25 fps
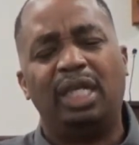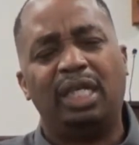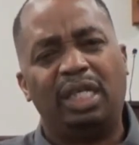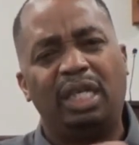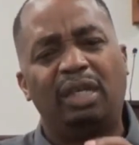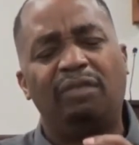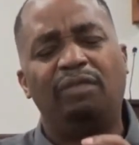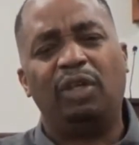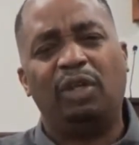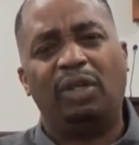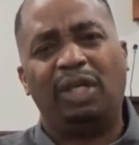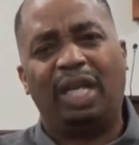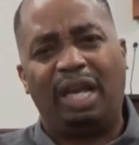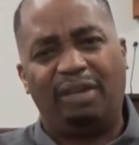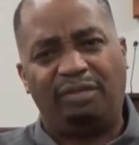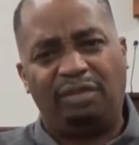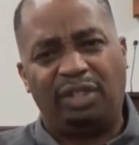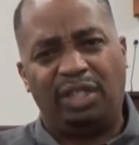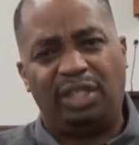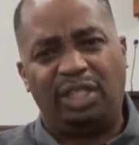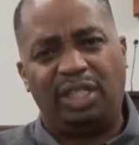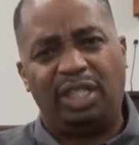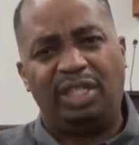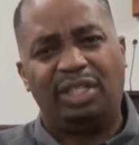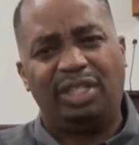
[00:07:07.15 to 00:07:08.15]
Give your life
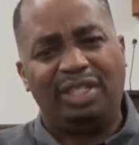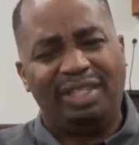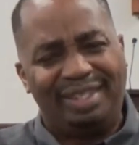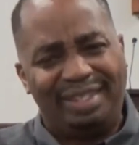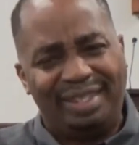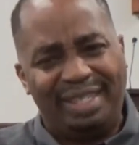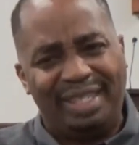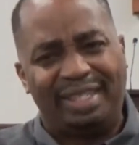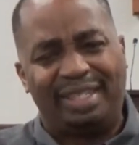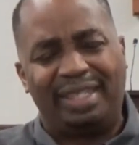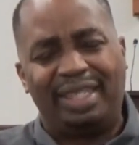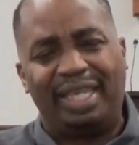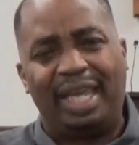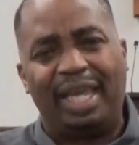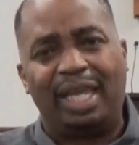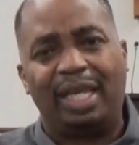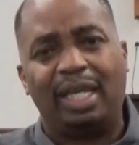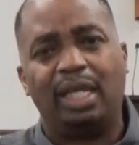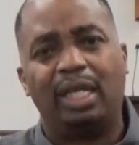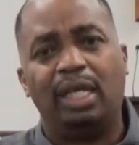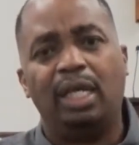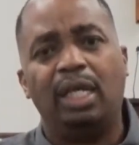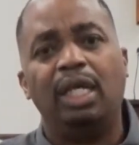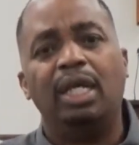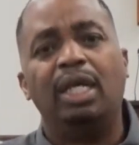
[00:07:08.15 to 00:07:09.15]
to Jesus this day.
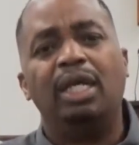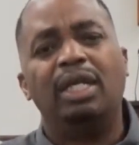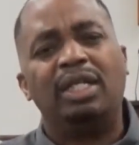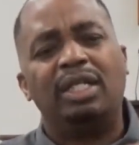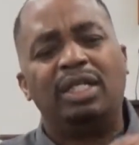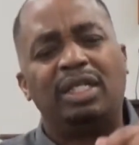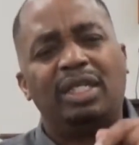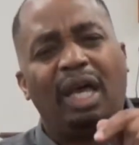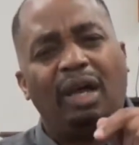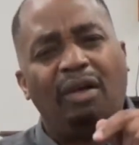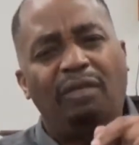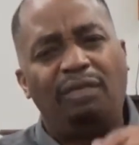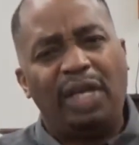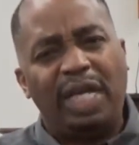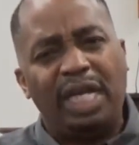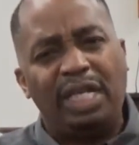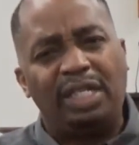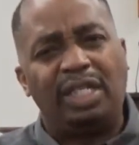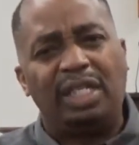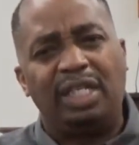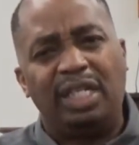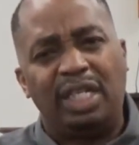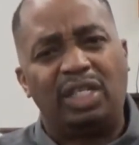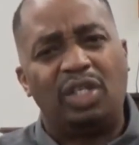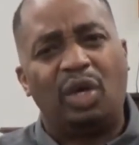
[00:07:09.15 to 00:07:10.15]

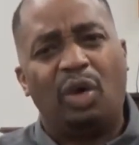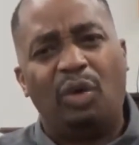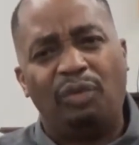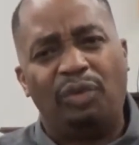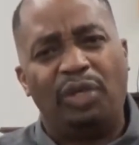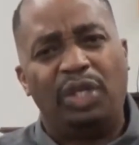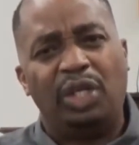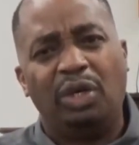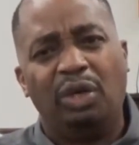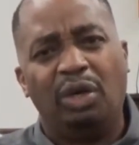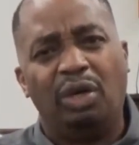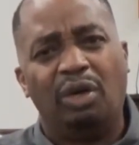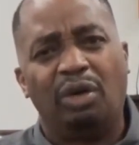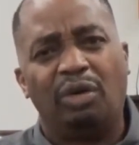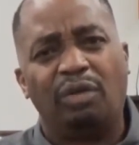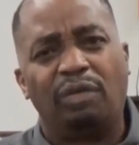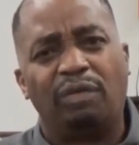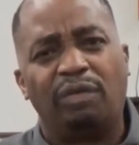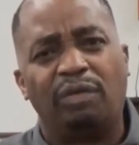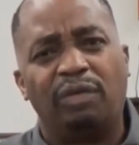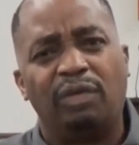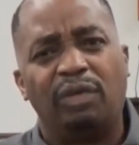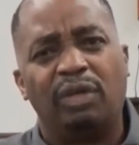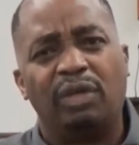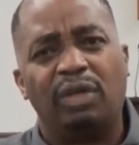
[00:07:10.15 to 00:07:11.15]
Salvation is on the
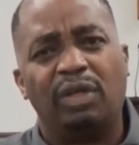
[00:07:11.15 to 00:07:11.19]
earth.